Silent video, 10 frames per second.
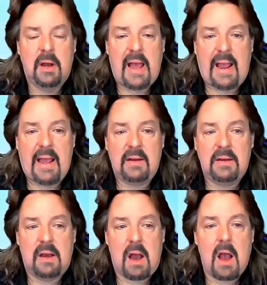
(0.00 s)
And
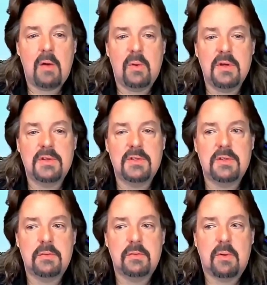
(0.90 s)
I was,
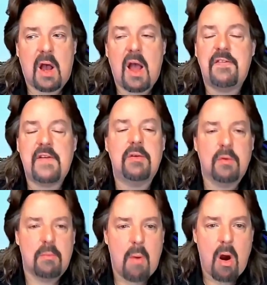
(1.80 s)
I found it
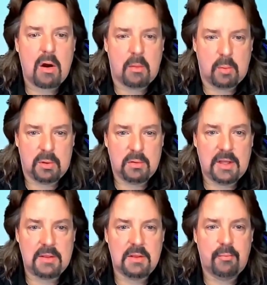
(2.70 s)
remarkable
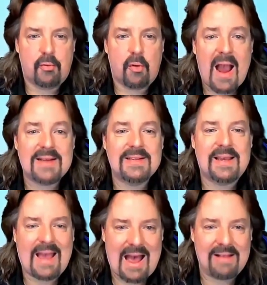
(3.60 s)
in the
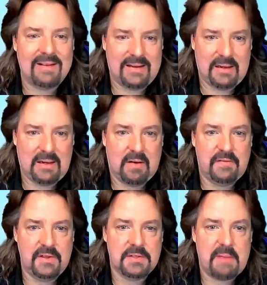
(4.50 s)
practicality of
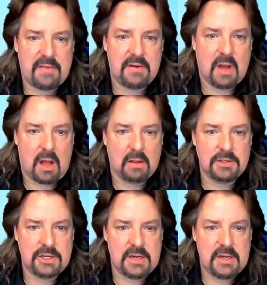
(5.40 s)
this
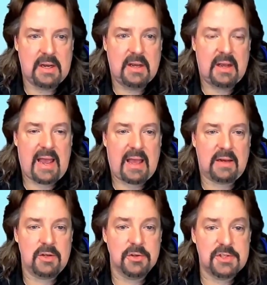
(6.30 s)
methodology.
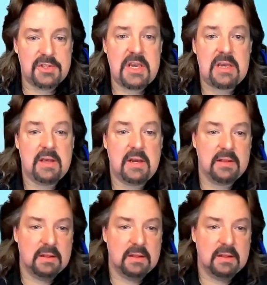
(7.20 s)
And you'll see that in the